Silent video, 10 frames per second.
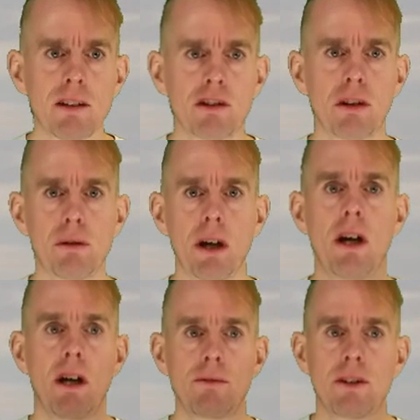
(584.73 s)
And so,
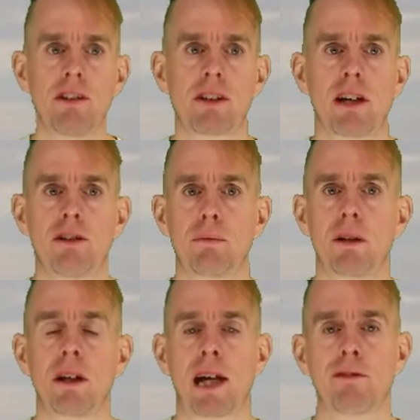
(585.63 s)
for this case,
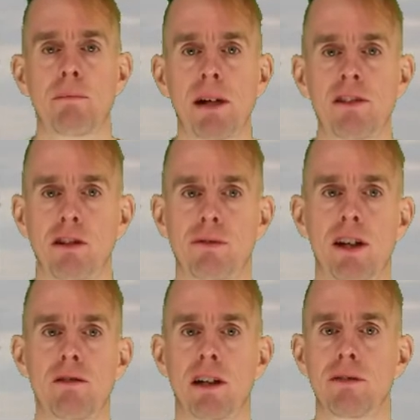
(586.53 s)
we're going to have a basis
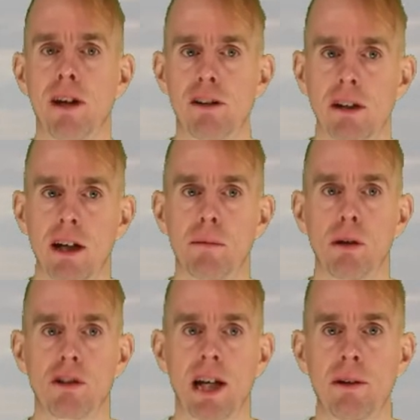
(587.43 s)
feed rate of 100
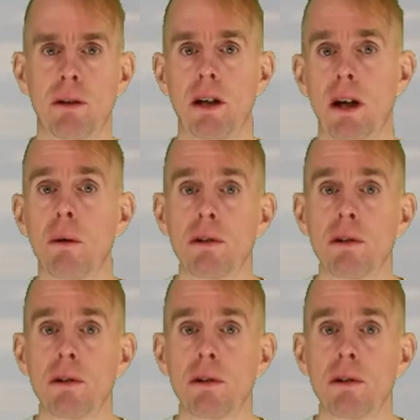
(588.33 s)
kmol an hour.